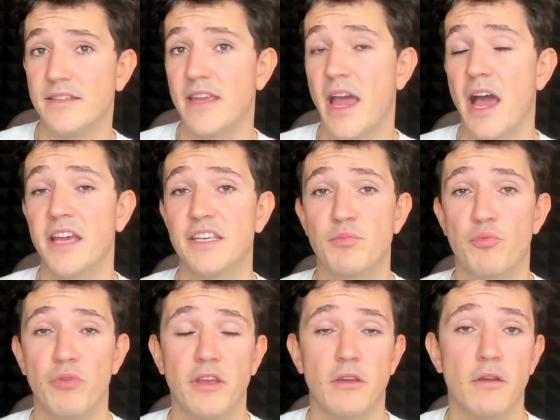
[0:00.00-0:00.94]
the
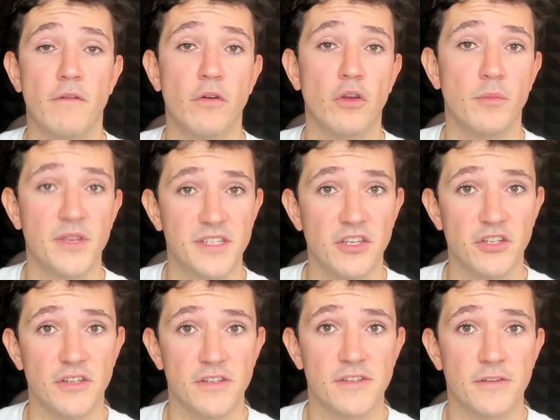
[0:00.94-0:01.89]
icebreaker for your
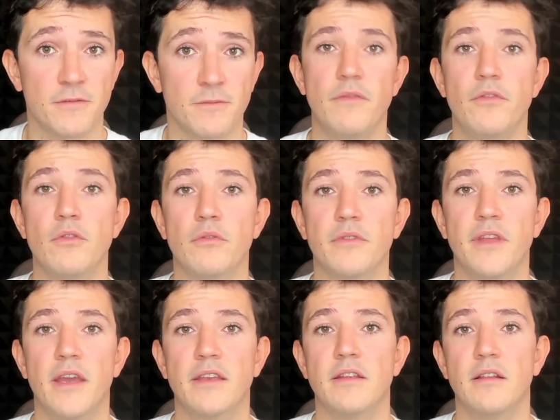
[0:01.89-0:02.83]
messages. If you
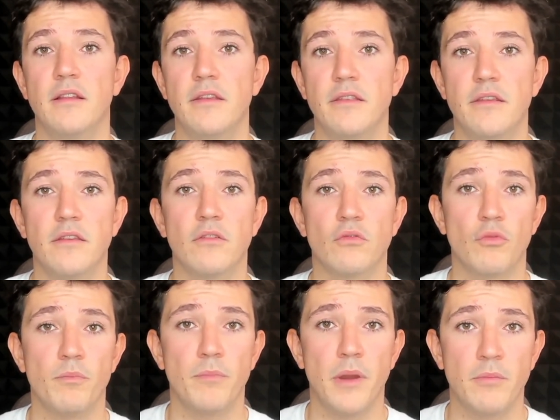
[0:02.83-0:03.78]
contact LinkedIn
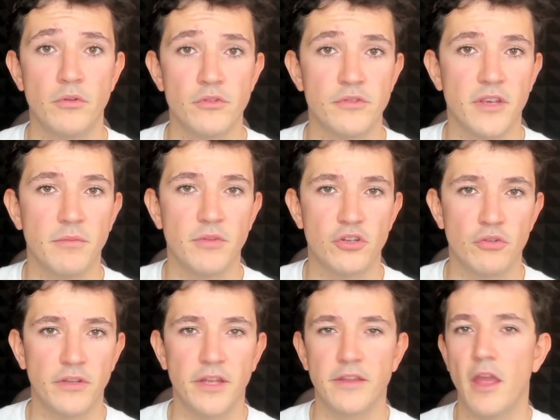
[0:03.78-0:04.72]
group members, you can be
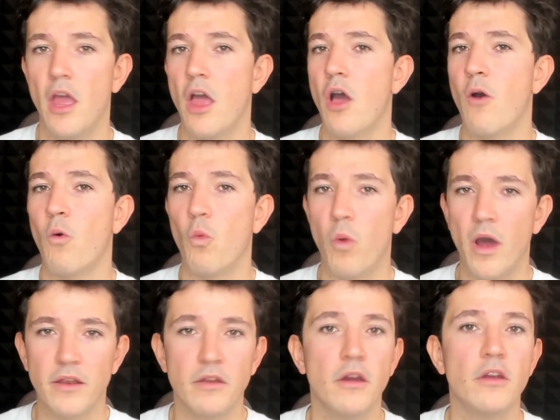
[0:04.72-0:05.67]
sure that
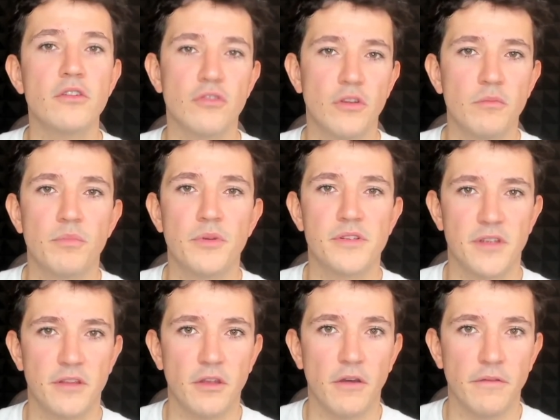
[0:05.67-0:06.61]

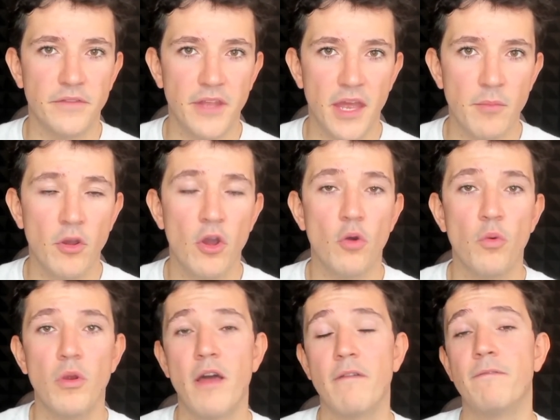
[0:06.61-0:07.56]
100% of them
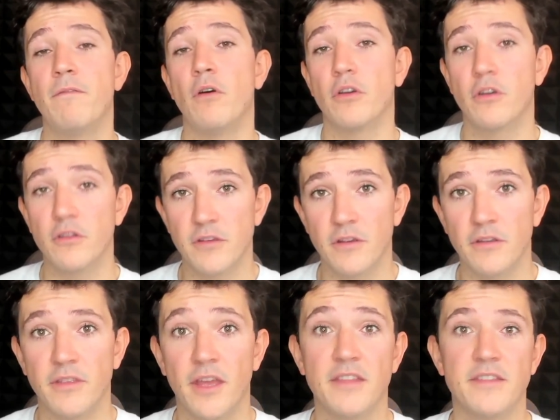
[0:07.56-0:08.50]
will have
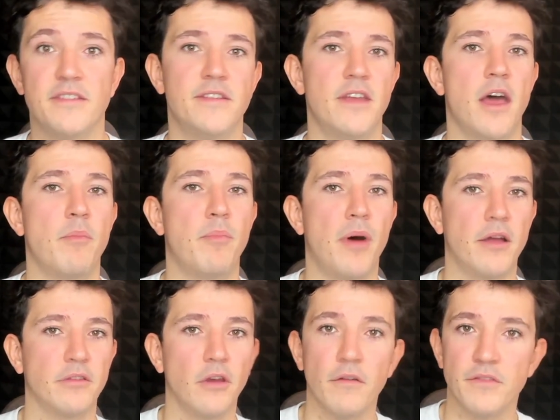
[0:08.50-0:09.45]
forgotten that they are
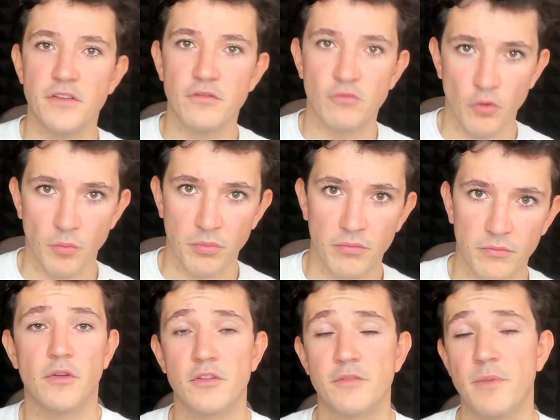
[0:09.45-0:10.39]
part of this group
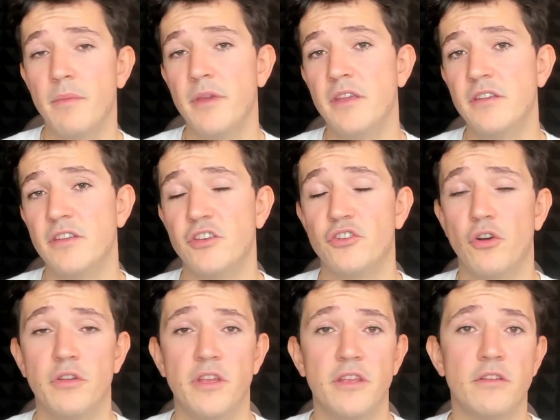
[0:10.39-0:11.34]
because maybe they
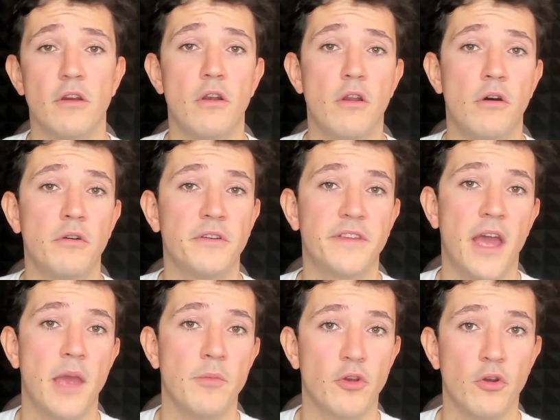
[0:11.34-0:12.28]
joined it a long
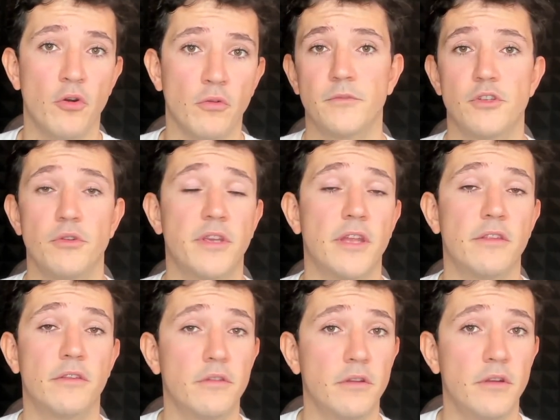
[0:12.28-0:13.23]
time ago. So you can
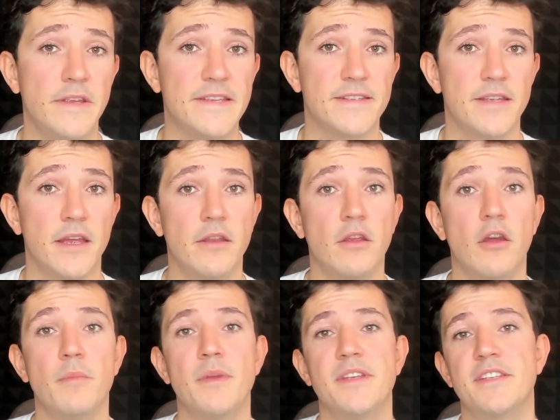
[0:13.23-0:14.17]
totally send
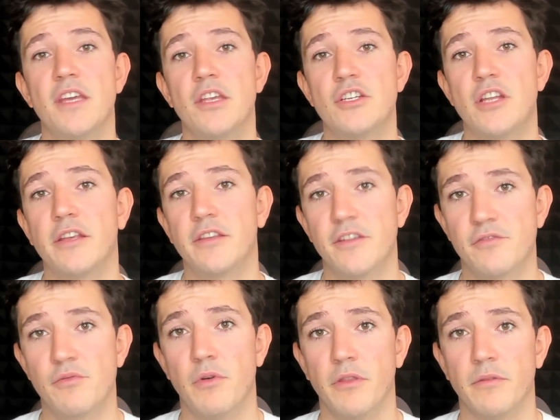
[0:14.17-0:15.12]
a message like
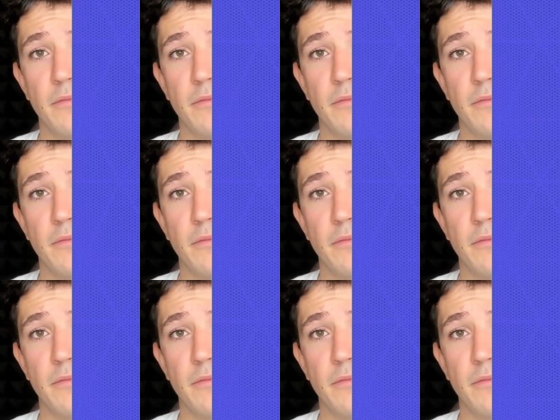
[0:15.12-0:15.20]
this one.